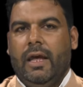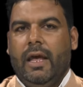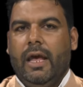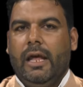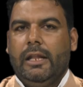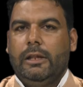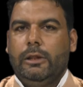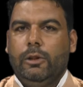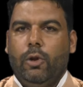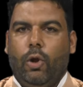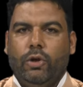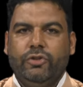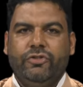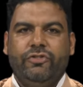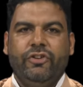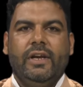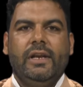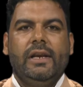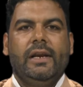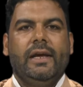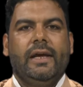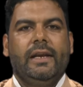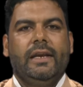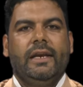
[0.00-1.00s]
a
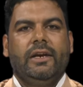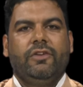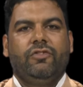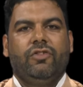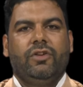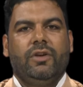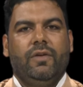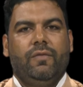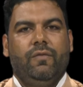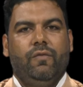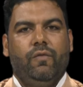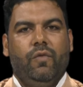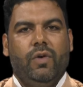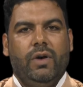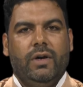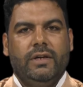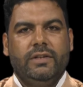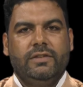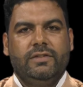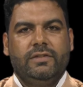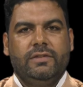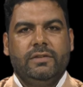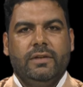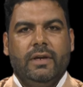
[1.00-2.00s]
logical connection of
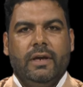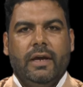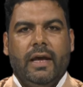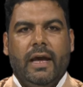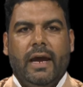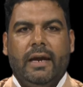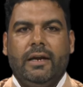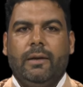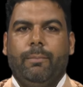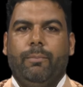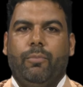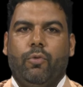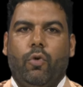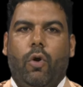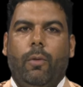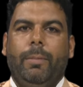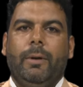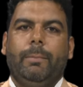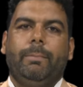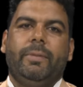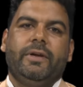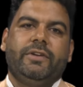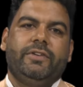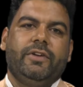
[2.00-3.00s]
words and a
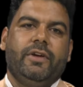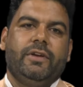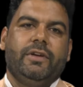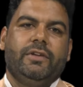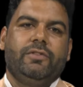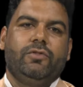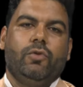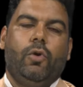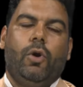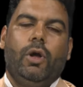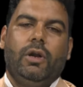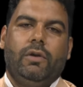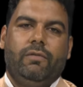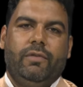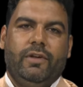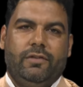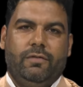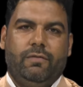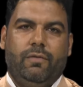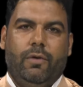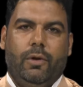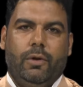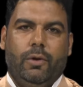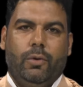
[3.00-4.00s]
proper pattern is always
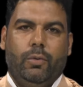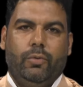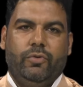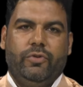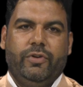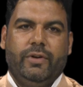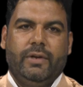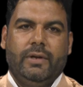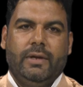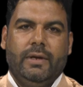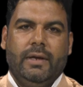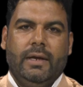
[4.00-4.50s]
followed.